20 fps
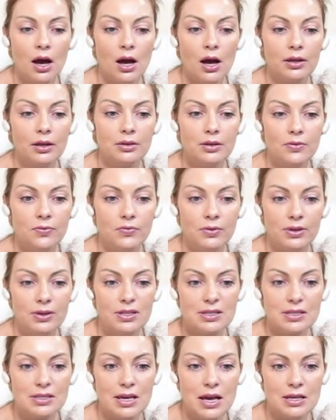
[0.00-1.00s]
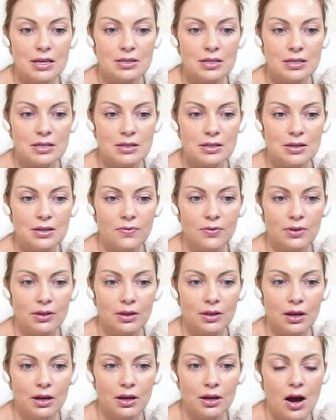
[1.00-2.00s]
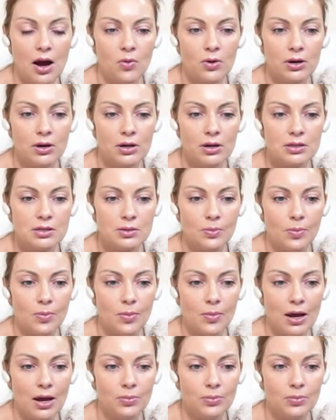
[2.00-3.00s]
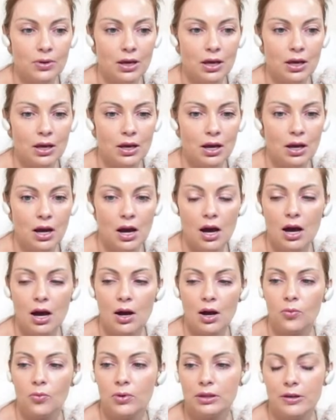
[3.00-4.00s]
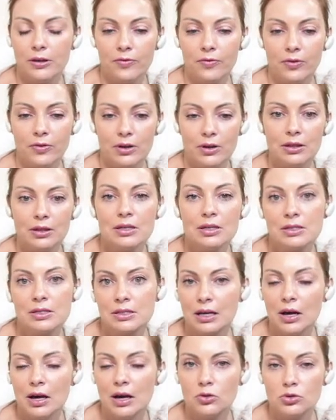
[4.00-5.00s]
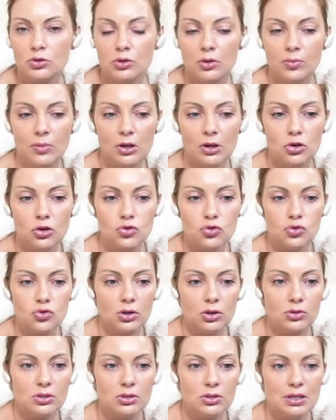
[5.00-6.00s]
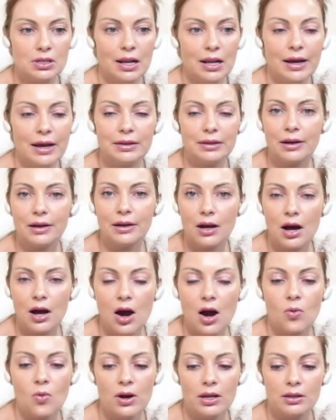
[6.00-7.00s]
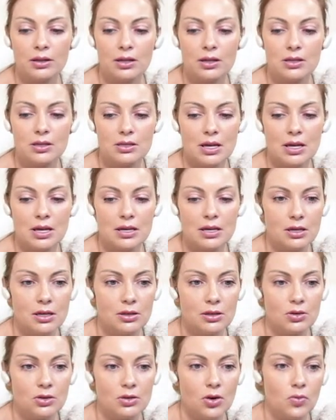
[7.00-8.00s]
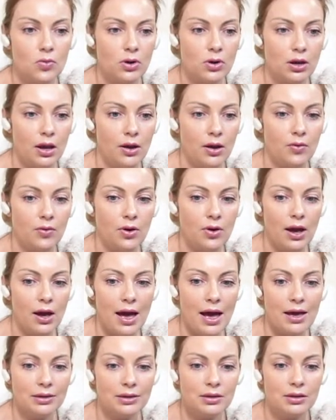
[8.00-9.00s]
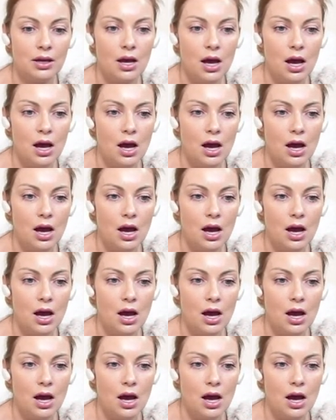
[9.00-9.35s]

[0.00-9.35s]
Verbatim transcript: Uh, different sizes, different colors might be uh, with different discounts. So make sure you select the color and the size that you're looking at.